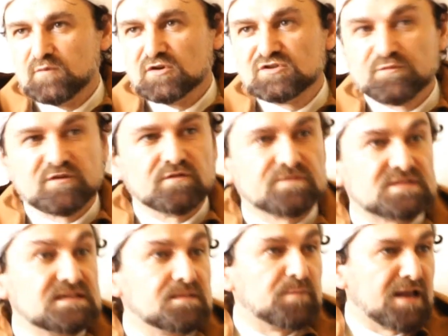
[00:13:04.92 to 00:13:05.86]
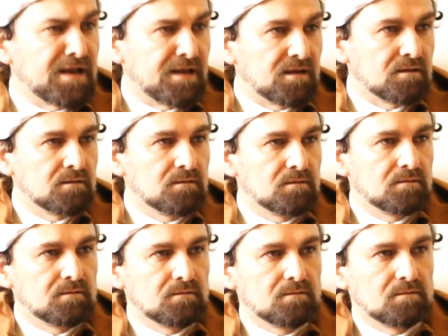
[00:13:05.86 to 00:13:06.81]
point of view of city planning,
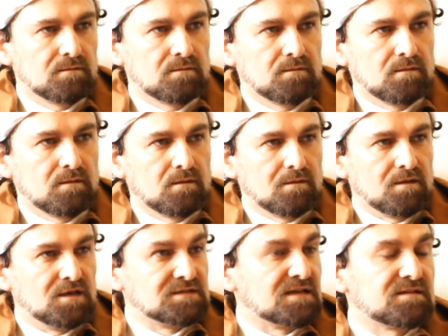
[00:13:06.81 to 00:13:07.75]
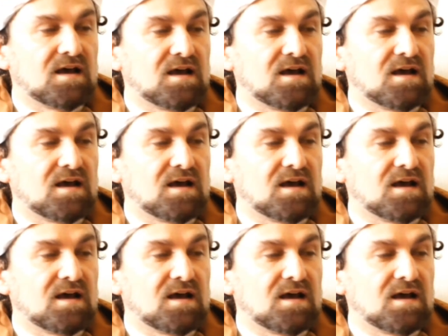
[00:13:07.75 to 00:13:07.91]
is that